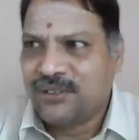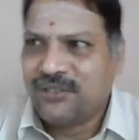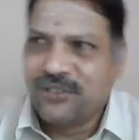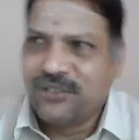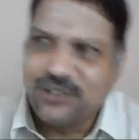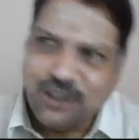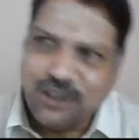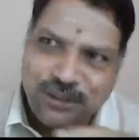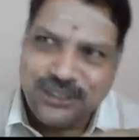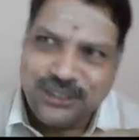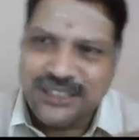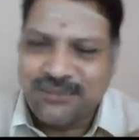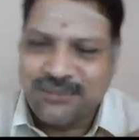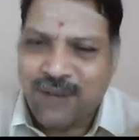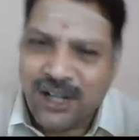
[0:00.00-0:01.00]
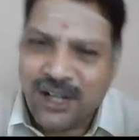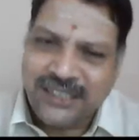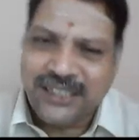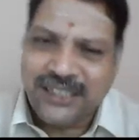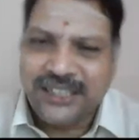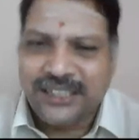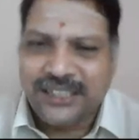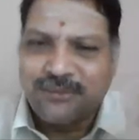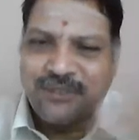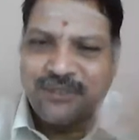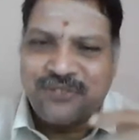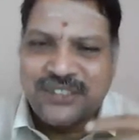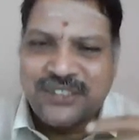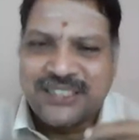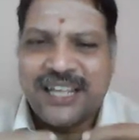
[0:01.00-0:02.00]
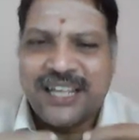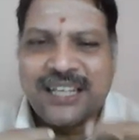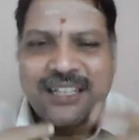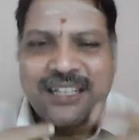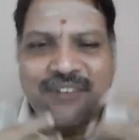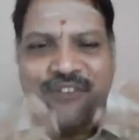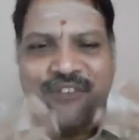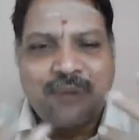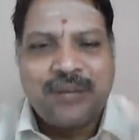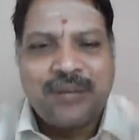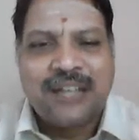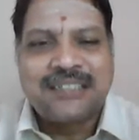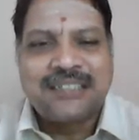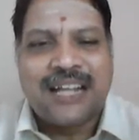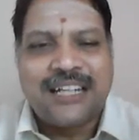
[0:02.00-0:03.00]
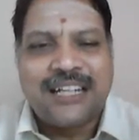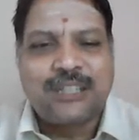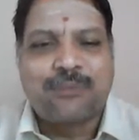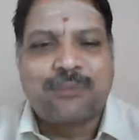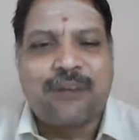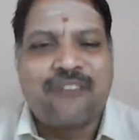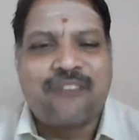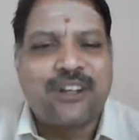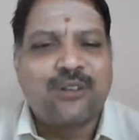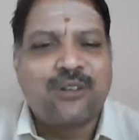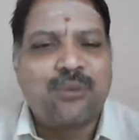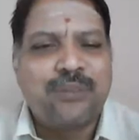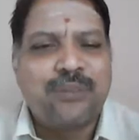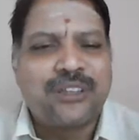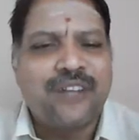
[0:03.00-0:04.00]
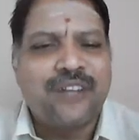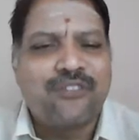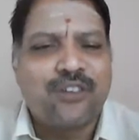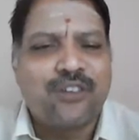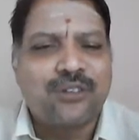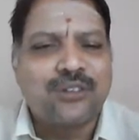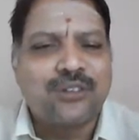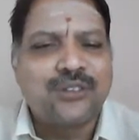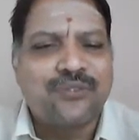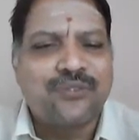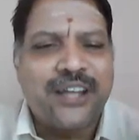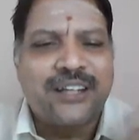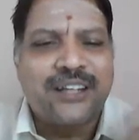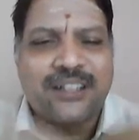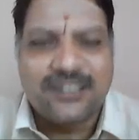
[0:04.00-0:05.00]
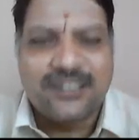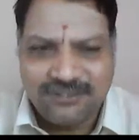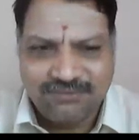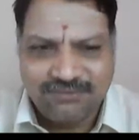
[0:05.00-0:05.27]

Suppose in monetary terms, if we say the firm earns additional profit of rupees 34,500,